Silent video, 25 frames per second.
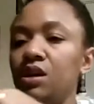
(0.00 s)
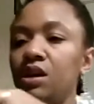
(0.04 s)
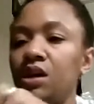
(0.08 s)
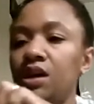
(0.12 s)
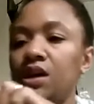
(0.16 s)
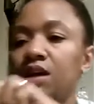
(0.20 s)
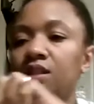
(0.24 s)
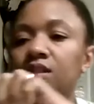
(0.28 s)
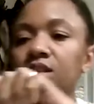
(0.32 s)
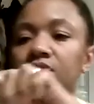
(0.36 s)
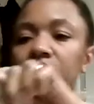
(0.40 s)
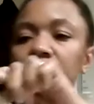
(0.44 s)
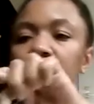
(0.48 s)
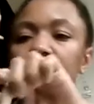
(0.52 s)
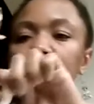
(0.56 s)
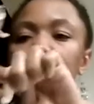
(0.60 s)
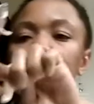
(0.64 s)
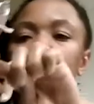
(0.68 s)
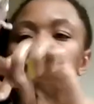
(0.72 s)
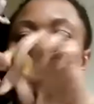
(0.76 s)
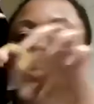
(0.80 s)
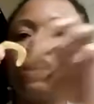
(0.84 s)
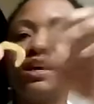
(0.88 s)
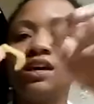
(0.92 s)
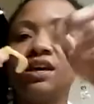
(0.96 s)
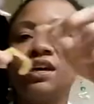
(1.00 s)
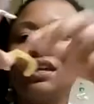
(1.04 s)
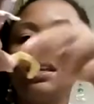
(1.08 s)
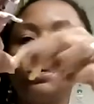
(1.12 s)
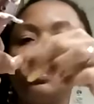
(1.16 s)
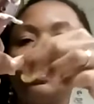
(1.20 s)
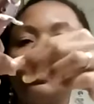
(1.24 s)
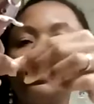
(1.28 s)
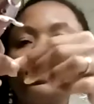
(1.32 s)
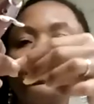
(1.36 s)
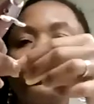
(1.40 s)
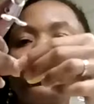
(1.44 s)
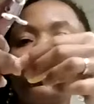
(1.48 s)
And let's go ahead
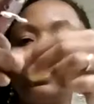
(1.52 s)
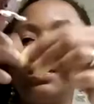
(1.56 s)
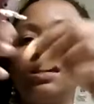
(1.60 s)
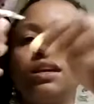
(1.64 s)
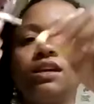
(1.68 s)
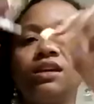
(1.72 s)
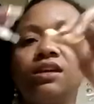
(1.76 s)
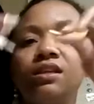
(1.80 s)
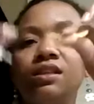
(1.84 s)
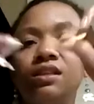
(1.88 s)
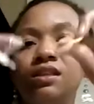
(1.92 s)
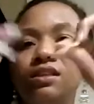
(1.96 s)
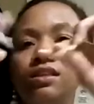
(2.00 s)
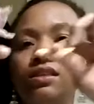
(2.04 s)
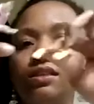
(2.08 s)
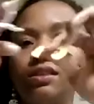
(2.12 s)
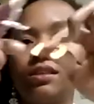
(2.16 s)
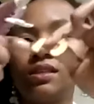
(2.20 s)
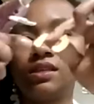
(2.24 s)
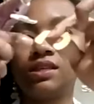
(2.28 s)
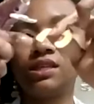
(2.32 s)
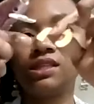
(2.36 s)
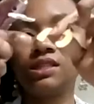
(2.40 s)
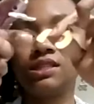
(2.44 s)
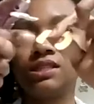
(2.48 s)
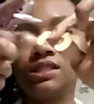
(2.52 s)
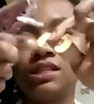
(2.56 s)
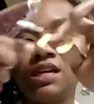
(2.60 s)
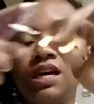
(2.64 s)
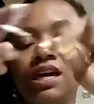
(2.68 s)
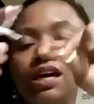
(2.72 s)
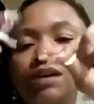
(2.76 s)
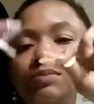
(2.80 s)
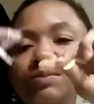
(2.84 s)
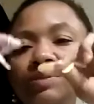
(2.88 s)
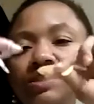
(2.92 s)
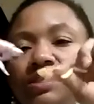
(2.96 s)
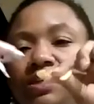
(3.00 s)
and take this
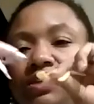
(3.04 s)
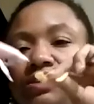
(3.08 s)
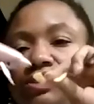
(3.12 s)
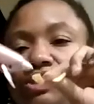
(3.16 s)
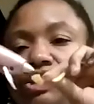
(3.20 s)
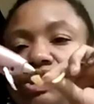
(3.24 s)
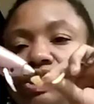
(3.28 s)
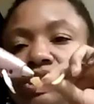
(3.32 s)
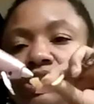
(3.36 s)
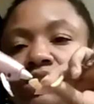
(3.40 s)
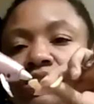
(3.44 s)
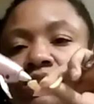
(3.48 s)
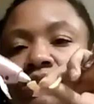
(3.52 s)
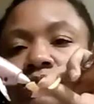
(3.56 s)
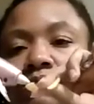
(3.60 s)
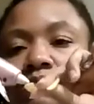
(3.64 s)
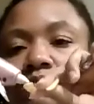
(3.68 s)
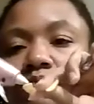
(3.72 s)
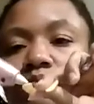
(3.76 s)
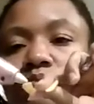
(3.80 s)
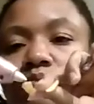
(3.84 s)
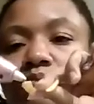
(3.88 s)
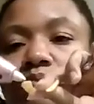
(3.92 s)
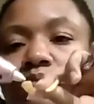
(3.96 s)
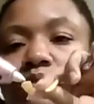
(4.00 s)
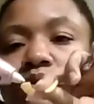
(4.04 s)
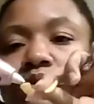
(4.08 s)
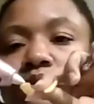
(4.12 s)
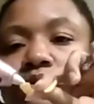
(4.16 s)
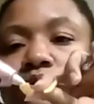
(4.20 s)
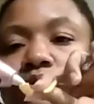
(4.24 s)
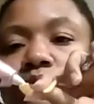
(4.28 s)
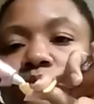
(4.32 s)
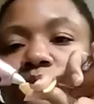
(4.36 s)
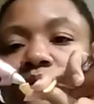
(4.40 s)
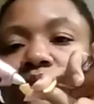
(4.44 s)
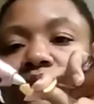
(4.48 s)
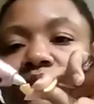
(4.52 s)
top section, put a
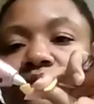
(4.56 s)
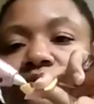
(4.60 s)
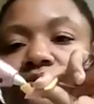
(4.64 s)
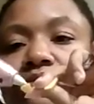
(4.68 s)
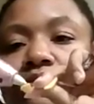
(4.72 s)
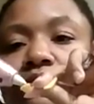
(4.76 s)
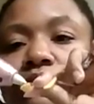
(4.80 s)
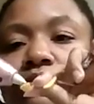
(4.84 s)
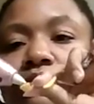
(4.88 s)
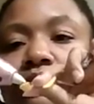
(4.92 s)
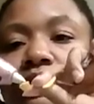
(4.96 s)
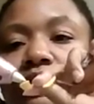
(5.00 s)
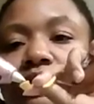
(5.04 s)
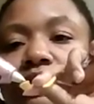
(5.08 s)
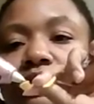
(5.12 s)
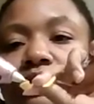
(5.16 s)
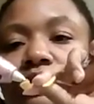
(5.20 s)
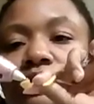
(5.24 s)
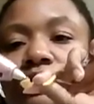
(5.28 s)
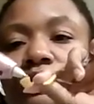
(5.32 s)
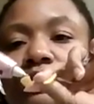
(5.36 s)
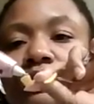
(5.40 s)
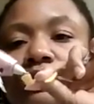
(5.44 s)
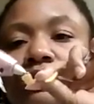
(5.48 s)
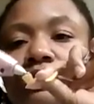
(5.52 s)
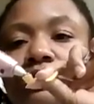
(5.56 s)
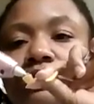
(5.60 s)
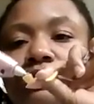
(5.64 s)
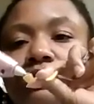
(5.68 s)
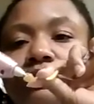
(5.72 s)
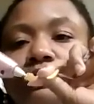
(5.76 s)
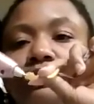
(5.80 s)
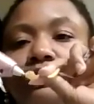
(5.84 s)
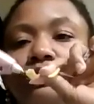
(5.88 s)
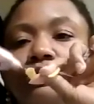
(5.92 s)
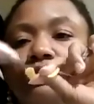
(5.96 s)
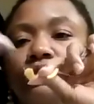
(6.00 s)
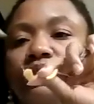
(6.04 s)
little piece of glue here, or a
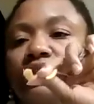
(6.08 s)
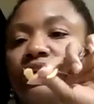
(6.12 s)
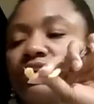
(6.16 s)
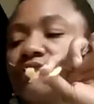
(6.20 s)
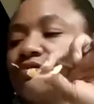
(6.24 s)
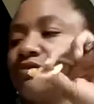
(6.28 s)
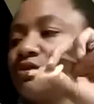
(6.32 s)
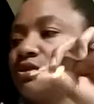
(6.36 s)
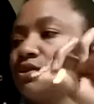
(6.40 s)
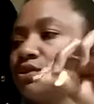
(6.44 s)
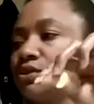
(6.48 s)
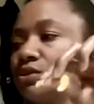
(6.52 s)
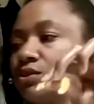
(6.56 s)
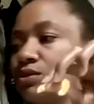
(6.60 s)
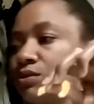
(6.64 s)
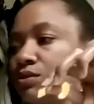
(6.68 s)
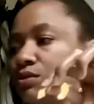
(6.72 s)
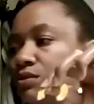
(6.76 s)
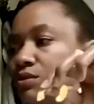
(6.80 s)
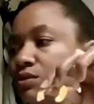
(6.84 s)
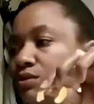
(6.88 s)
little dot of glue.